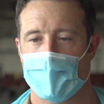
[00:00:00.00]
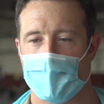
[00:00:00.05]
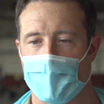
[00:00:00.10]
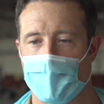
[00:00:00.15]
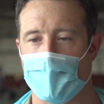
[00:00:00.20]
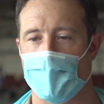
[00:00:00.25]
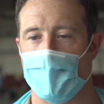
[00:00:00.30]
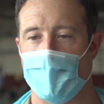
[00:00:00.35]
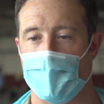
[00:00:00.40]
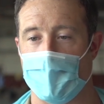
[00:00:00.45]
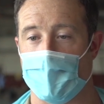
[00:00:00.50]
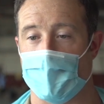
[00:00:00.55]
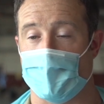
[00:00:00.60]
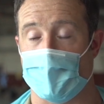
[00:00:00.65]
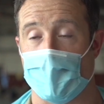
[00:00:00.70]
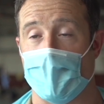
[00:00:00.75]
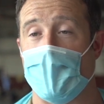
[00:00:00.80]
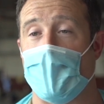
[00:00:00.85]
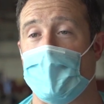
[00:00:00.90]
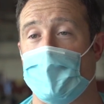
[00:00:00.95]
You know,
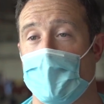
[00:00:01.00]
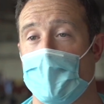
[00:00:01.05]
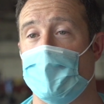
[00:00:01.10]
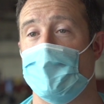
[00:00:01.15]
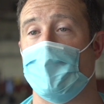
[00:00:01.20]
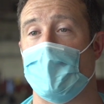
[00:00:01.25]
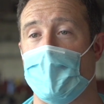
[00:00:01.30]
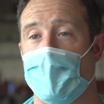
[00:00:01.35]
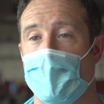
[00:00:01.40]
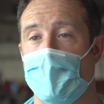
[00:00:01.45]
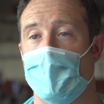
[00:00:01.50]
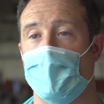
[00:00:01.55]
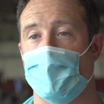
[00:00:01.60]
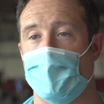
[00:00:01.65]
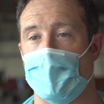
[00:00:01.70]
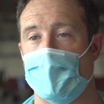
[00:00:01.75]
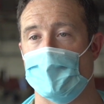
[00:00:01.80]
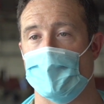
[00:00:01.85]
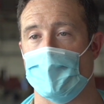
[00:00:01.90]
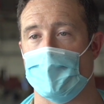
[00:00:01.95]
if we identify an
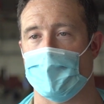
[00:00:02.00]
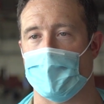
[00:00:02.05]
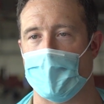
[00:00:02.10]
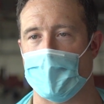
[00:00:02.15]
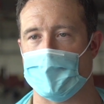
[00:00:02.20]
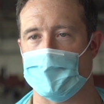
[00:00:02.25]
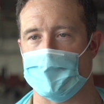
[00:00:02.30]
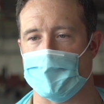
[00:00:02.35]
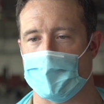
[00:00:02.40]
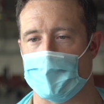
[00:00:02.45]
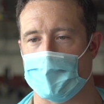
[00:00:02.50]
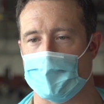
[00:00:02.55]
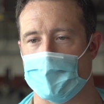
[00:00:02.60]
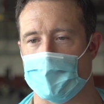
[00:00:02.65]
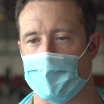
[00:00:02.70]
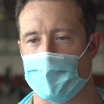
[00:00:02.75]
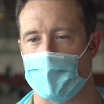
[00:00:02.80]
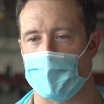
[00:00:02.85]
individual that uh,